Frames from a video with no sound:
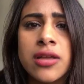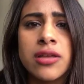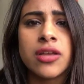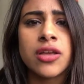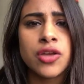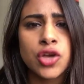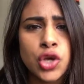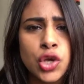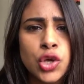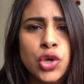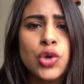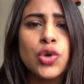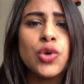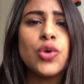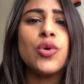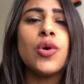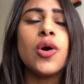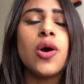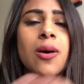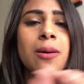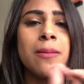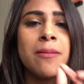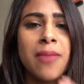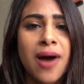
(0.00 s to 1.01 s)

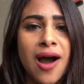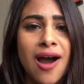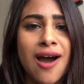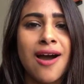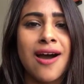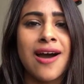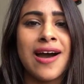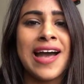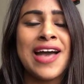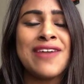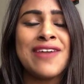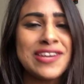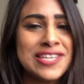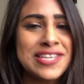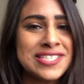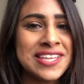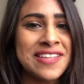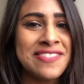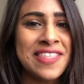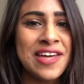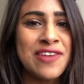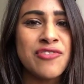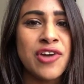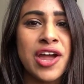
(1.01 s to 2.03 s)
Kumar, have I said
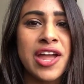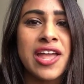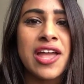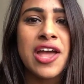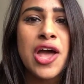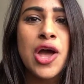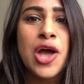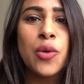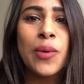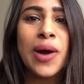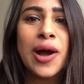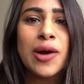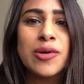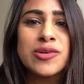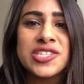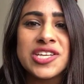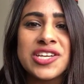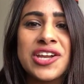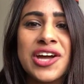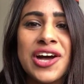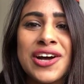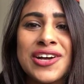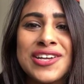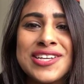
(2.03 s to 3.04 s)
that right? Well done,
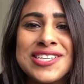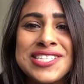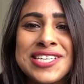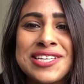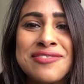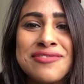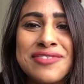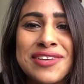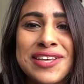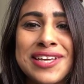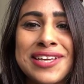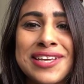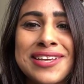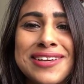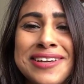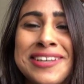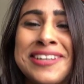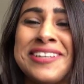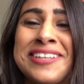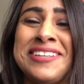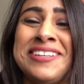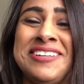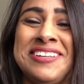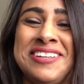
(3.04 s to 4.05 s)
Auntie V.
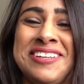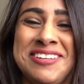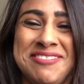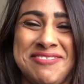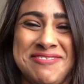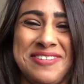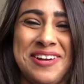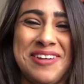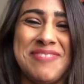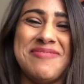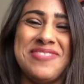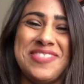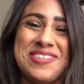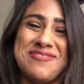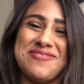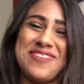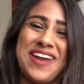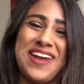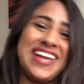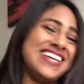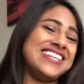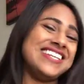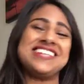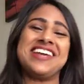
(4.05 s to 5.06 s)
From the
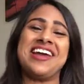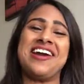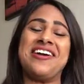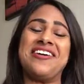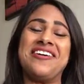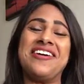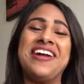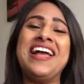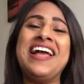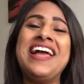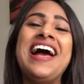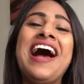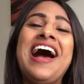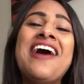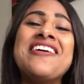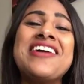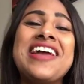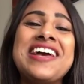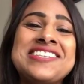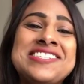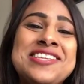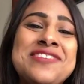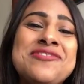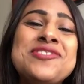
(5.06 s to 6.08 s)
radio. Oh
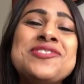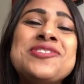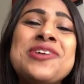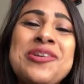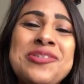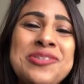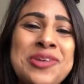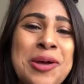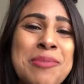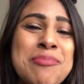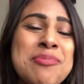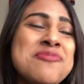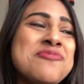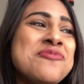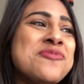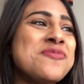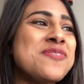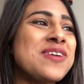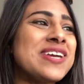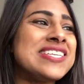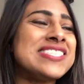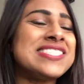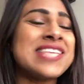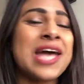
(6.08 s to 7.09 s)
yes, if you don't know, before
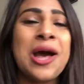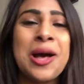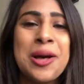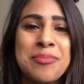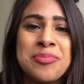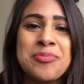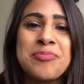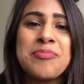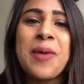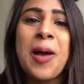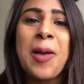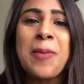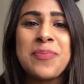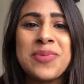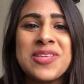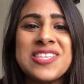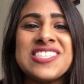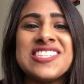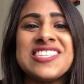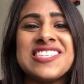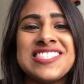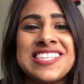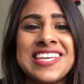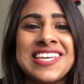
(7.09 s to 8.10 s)
I set up my
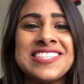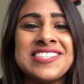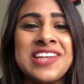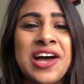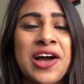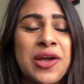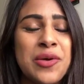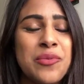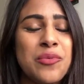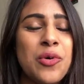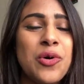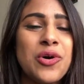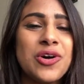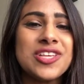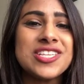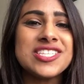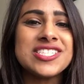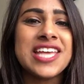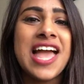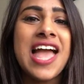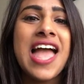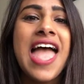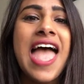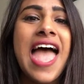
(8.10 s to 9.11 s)
businesses, I was
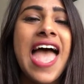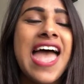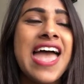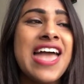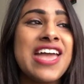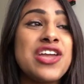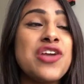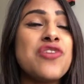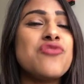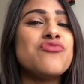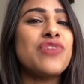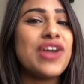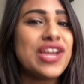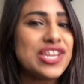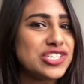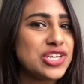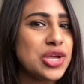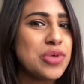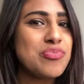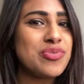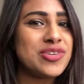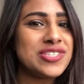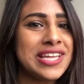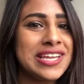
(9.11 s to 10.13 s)
a radio
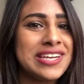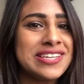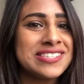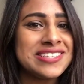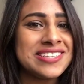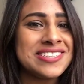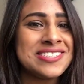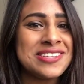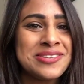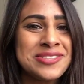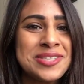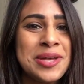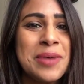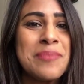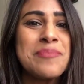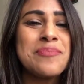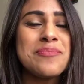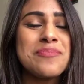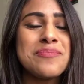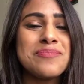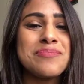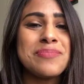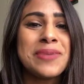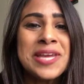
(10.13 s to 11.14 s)
presenter. So
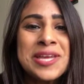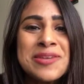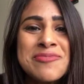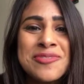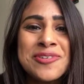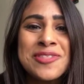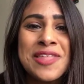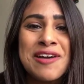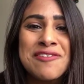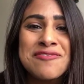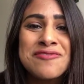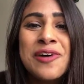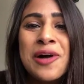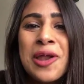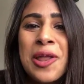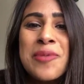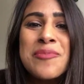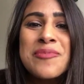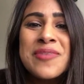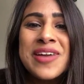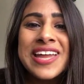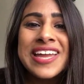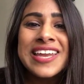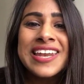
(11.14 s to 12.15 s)
some people that follow
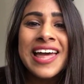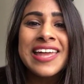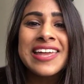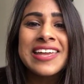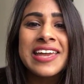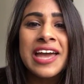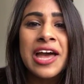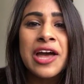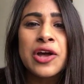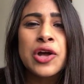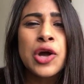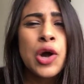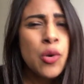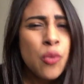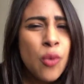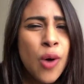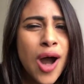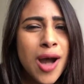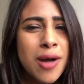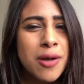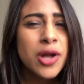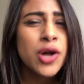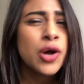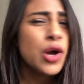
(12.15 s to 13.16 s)
me, like Ma,
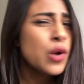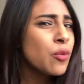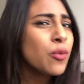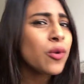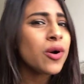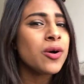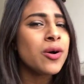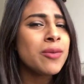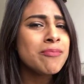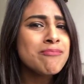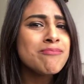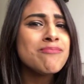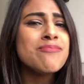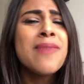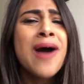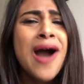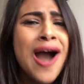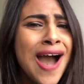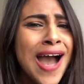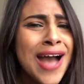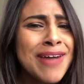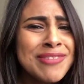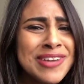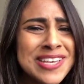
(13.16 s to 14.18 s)

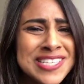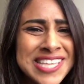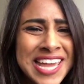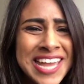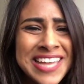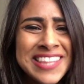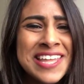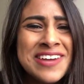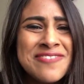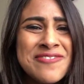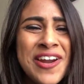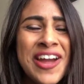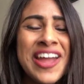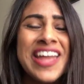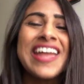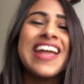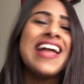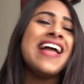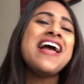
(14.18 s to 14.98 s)
am I saying that right?